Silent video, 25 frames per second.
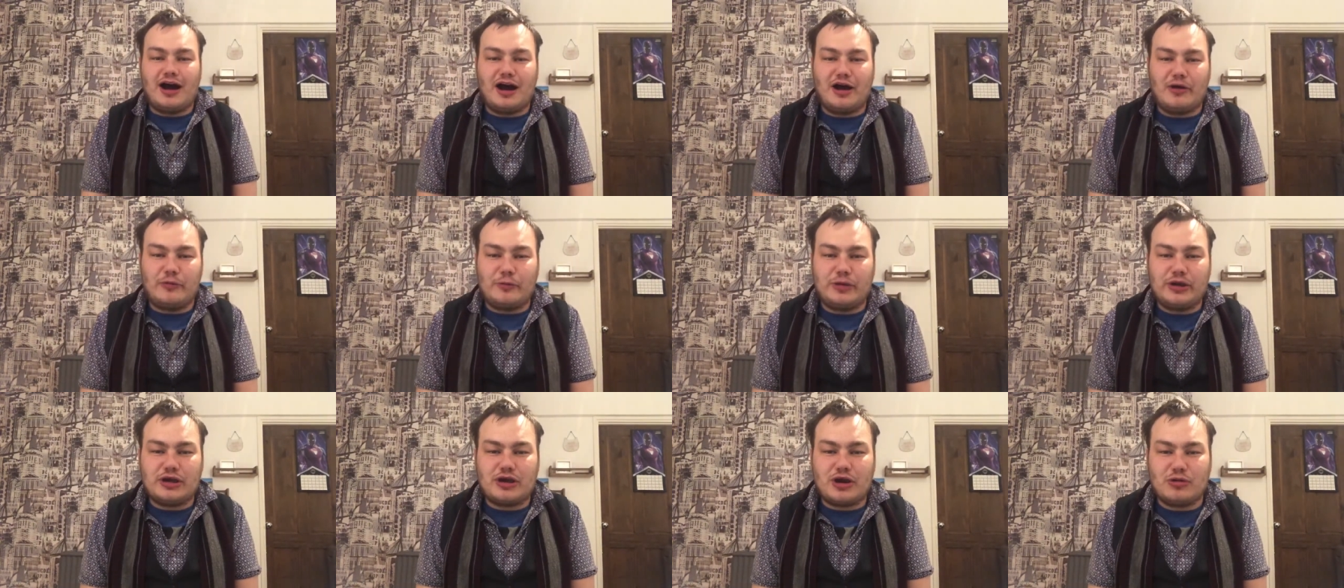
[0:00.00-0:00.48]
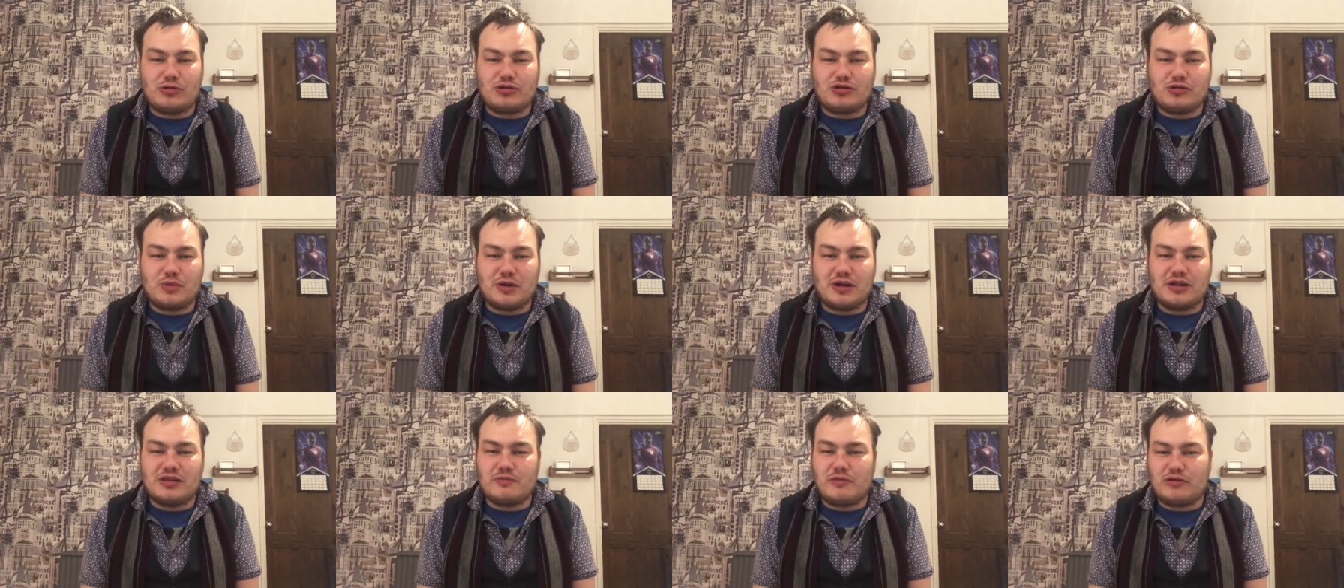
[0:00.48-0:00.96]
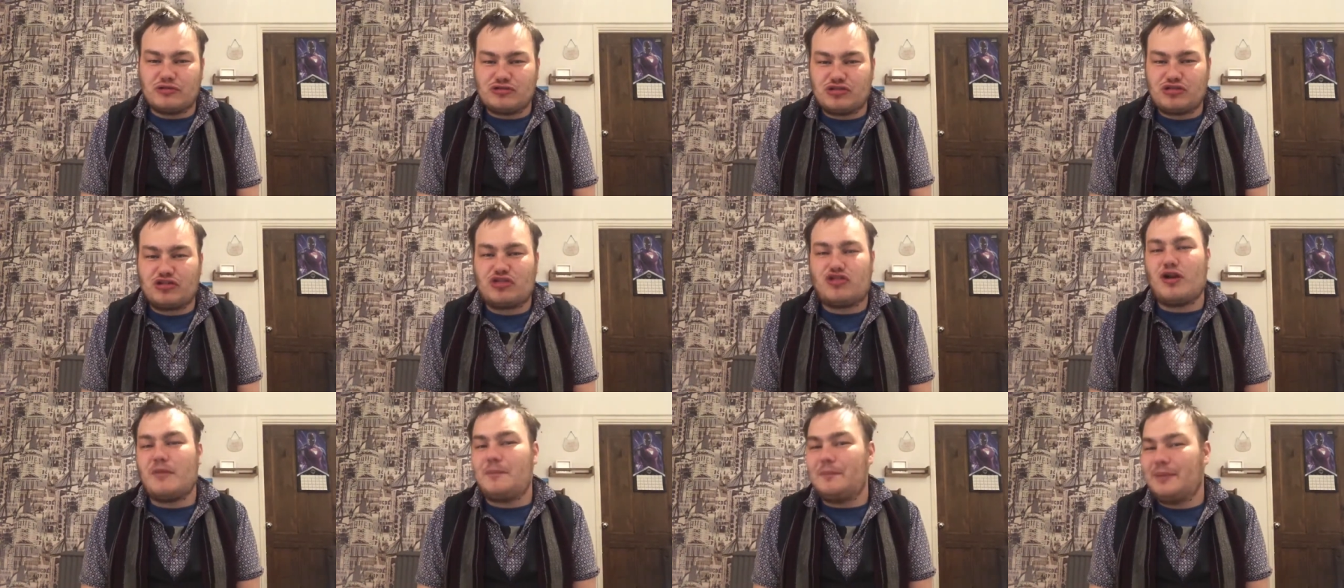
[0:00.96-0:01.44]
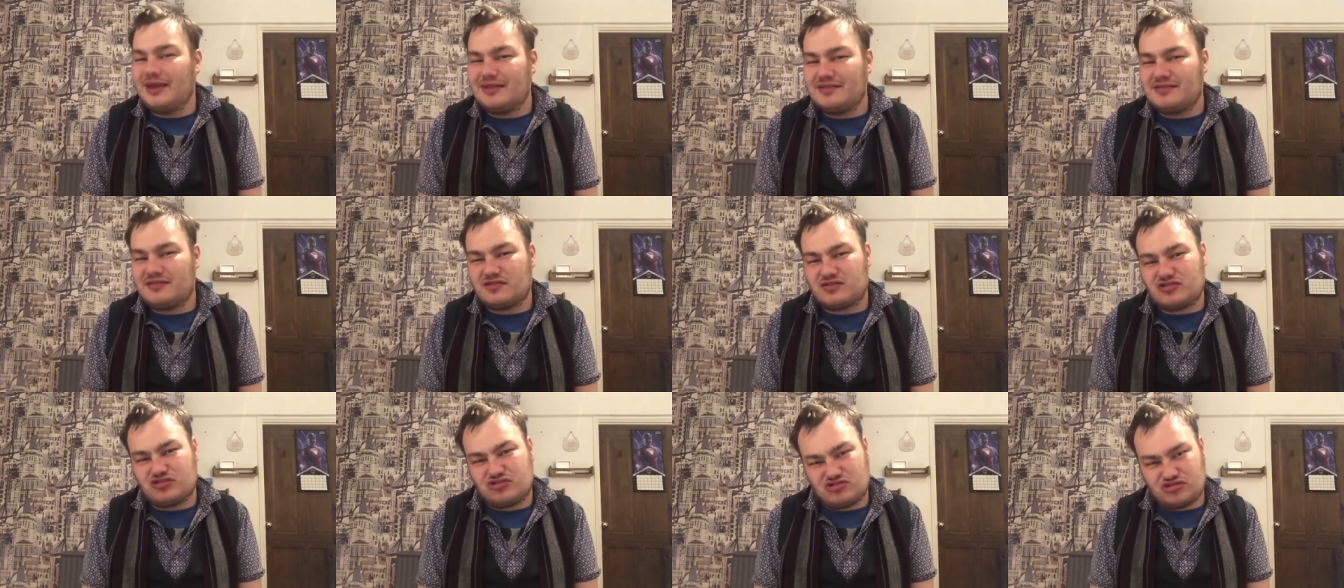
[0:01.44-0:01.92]
we go to one of the most
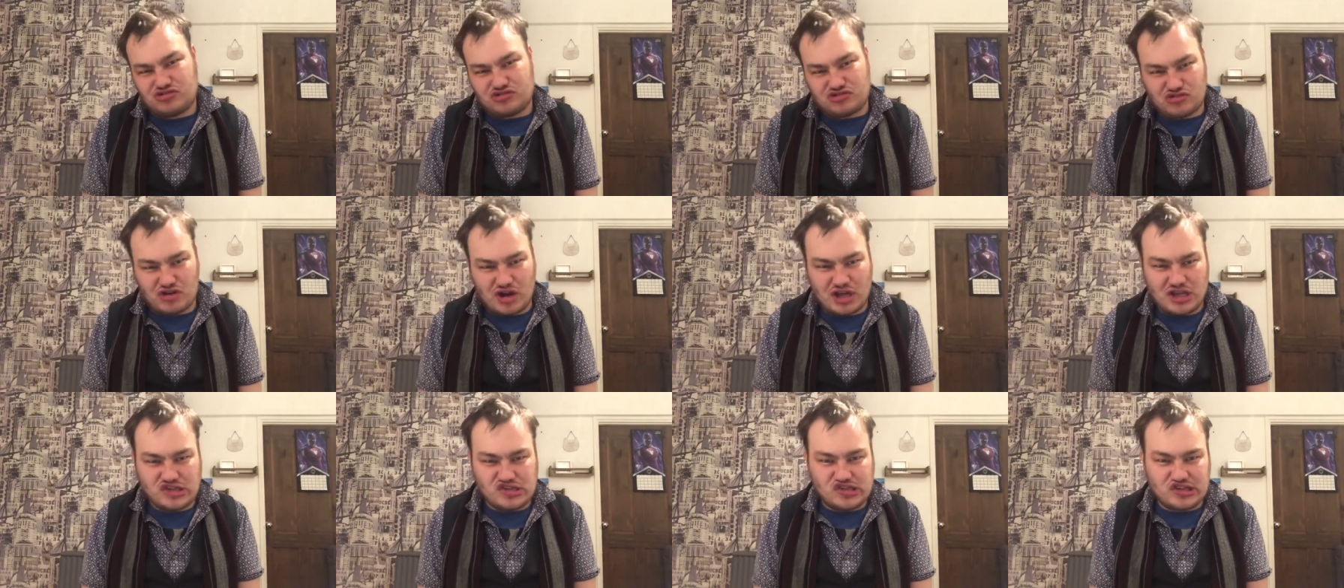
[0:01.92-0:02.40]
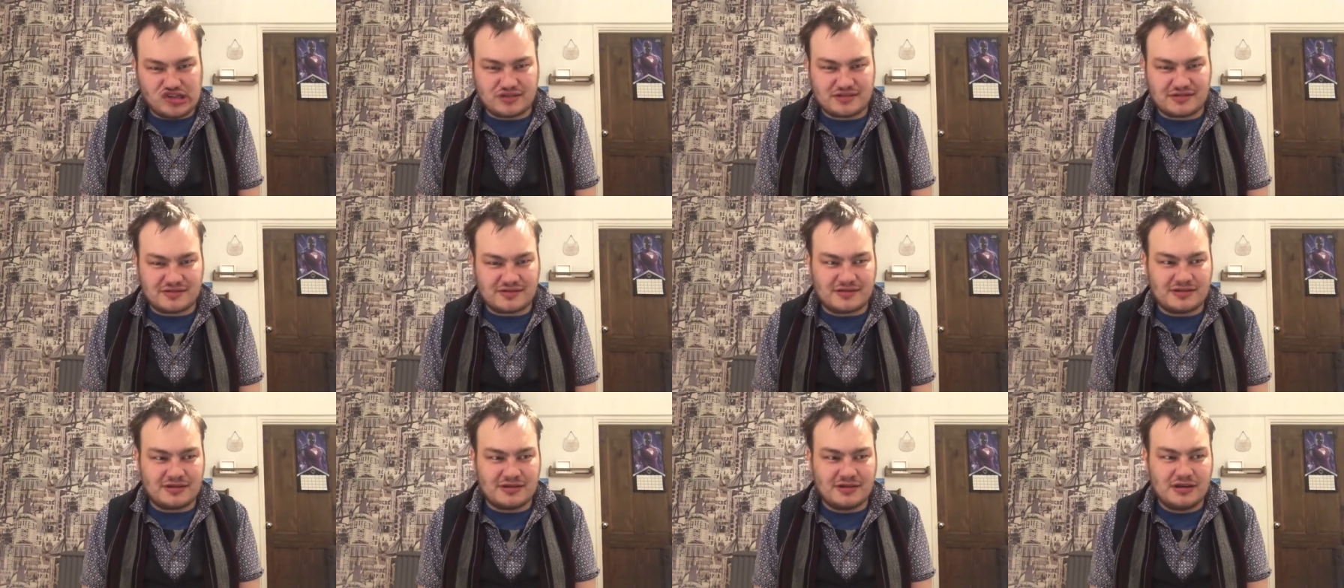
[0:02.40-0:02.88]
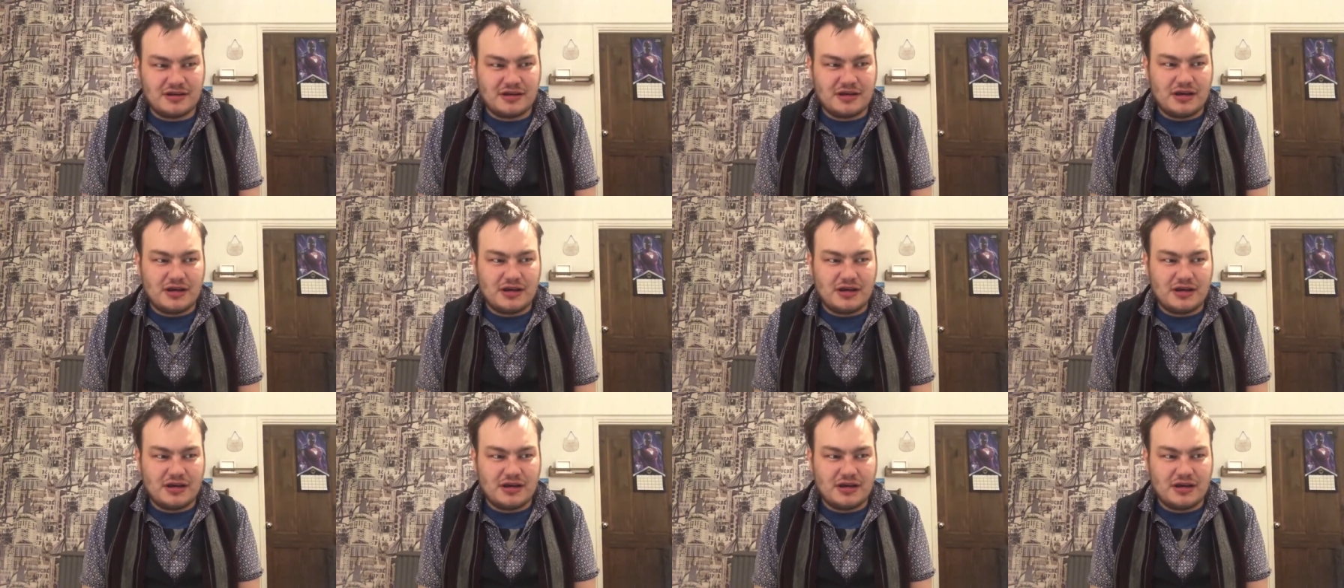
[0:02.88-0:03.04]
trippiest, strangest,